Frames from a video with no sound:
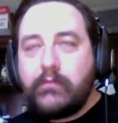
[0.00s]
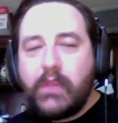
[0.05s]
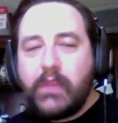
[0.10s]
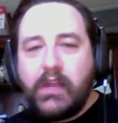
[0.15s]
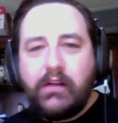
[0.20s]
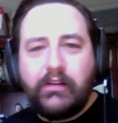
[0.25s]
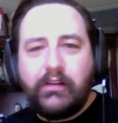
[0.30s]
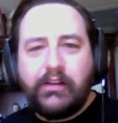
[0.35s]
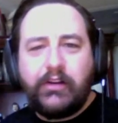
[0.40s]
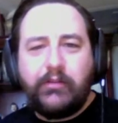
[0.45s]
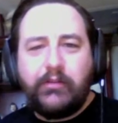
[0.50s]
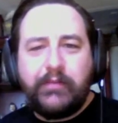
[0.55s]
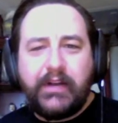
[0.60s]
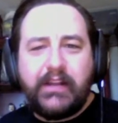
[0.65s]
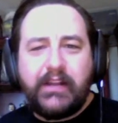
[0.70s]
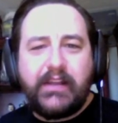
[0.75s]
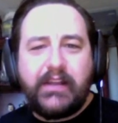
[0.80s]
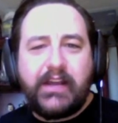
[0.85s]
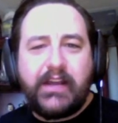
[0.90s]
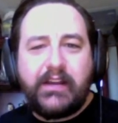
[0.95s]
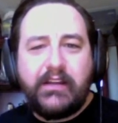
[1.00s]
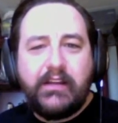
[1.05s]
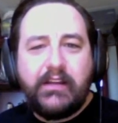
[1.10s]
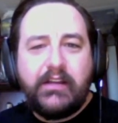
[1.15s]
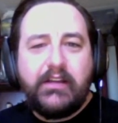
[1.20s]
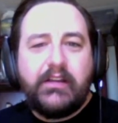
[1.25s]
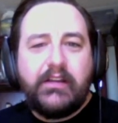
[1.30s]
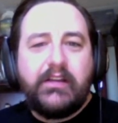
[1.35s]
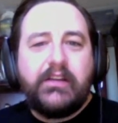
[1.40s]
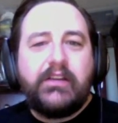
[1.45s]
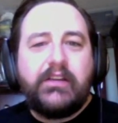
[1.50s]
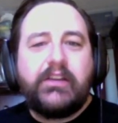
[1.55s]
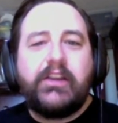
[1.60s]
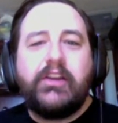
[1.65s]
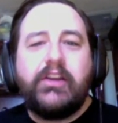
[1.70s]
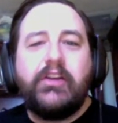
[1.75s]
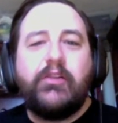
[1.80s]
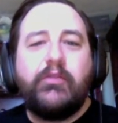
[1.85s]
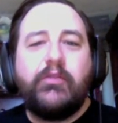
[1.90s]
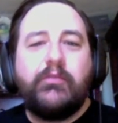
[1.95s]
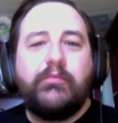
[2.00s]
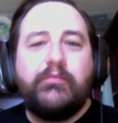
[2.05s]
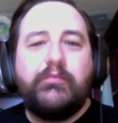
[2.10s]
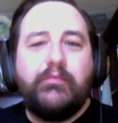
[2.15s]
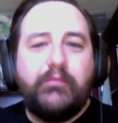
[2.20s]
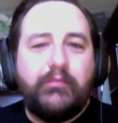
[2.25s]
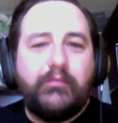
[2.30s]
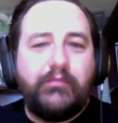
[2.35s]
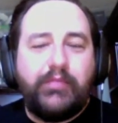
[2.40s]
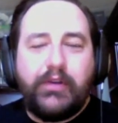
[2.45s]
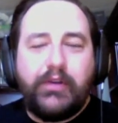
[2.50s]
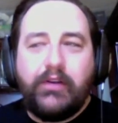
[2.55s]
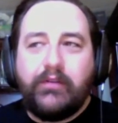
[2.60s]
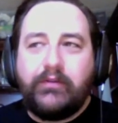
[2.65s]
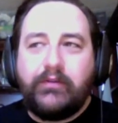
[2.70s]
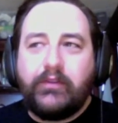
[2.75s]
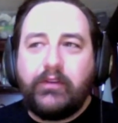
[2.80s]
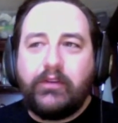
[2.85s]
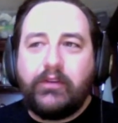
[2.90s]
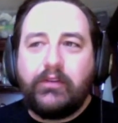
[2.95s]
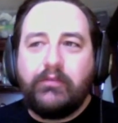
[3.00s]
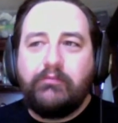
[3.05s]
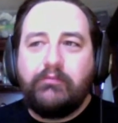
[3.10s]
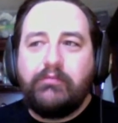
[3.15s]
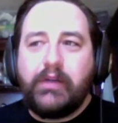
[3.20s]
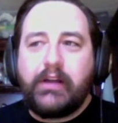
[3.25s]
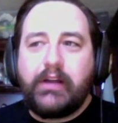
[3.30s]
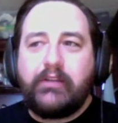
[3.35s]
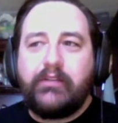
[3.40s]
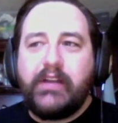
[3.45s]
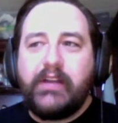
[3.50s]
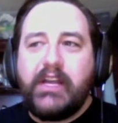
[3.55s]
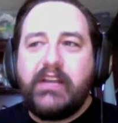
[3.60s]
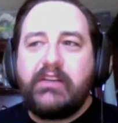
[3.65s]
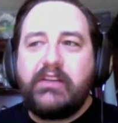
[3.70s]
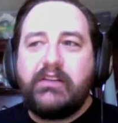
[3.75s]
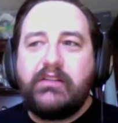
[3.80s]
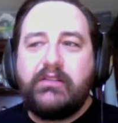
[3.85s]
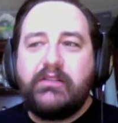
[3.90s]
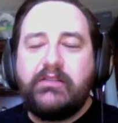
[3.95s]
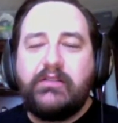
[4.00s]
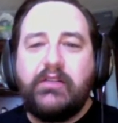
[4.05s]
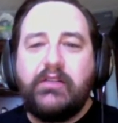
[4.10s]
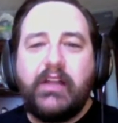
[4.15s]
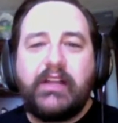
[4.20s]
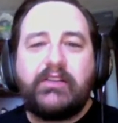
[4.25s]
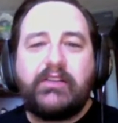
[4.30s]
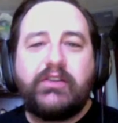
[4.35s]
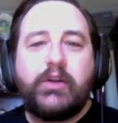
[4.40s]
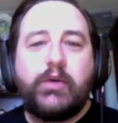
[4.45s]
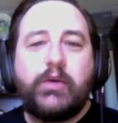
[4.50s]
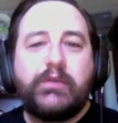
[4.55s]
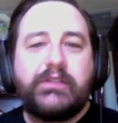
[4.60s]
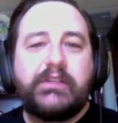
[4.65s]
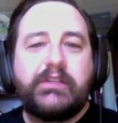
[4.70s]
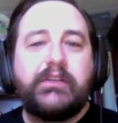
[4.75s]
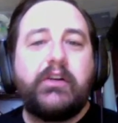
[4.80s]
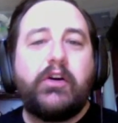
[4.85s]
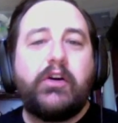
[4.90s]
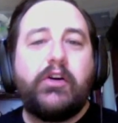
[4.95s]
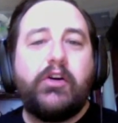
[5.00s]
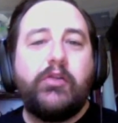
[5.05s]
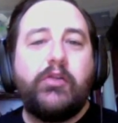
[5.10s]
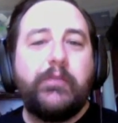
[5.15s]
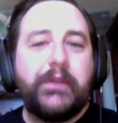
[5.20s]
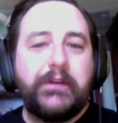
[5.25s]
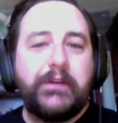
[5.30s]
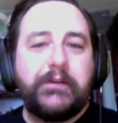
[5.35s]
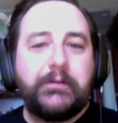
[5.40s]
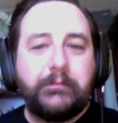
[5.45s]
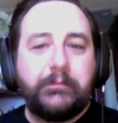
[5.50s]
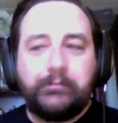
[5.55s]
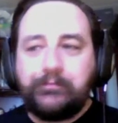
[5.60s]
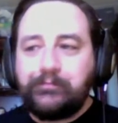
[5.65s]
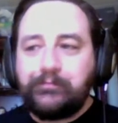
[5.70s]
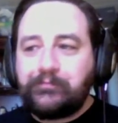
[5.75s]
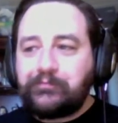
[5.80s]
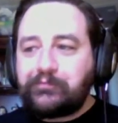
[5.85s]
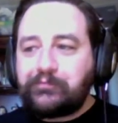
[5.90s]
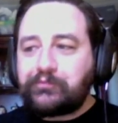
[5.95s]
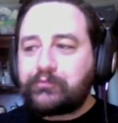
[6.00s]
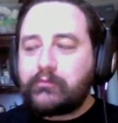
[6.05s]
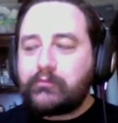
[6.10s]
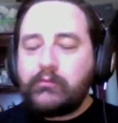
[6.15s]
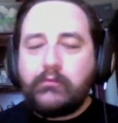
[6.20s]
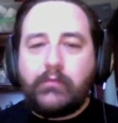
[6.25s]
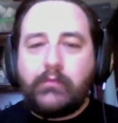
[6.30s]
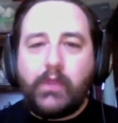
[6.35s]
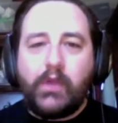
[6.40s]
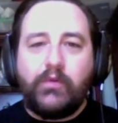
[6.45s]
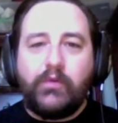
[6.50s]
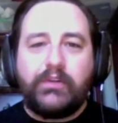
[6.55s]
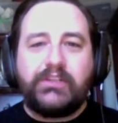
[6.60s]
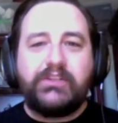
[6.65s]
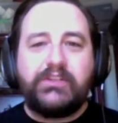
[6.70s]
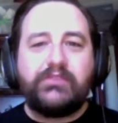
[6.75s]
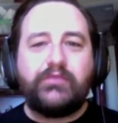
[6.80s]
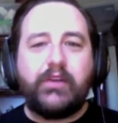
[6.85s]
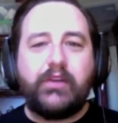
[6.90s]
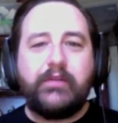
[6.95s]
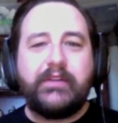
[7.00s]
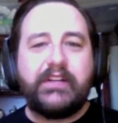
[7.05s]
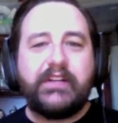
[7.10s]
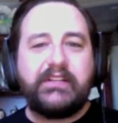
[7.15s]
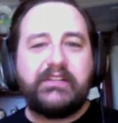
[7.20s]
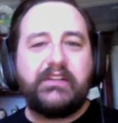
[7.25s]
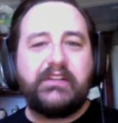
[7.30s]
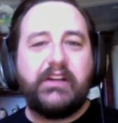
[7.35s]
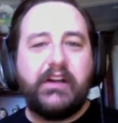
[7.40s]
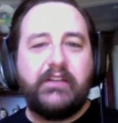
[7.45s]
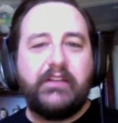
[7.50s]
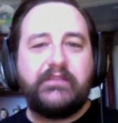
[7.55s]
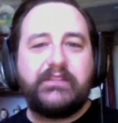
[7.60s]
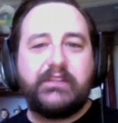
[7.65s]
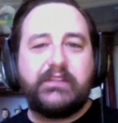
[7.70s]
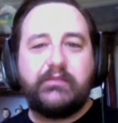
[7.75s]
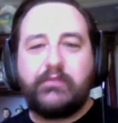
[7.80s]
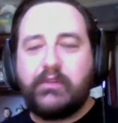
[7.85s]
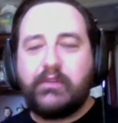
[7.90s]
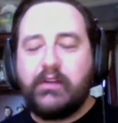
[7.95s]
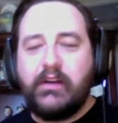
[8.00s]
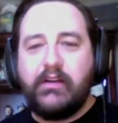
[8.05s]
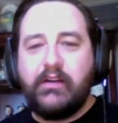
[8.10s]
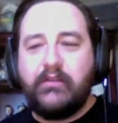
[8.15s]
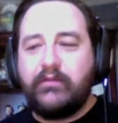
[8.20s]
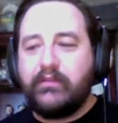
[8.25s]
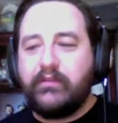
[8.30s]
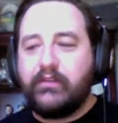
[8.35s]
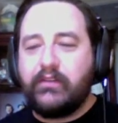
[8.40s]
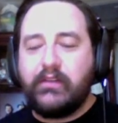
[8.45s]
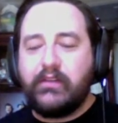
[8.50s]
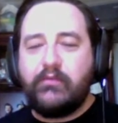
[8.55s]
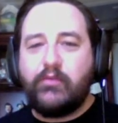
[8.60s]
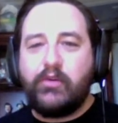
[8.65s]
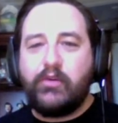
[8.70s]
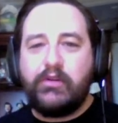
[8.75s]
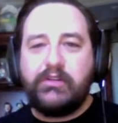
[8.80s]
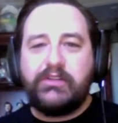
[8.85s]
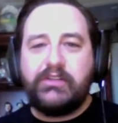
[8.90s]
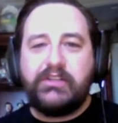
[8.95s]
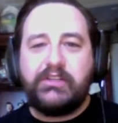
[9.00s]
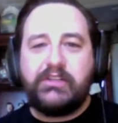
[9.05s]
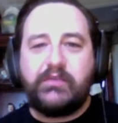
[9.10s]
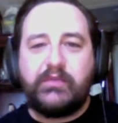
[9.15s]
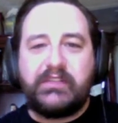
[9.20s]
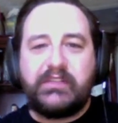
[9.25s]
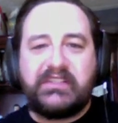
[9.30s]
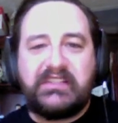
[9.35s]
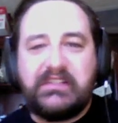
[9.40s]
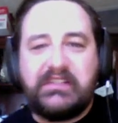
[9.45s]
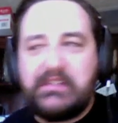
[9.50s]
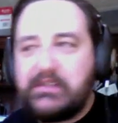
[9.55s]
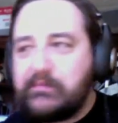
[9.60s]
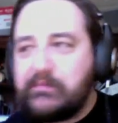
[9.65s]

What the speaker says: a little bit of that, beautiful buttery, like toasted almond, which is reminiscent of some of Glenmorangie's whiskeys.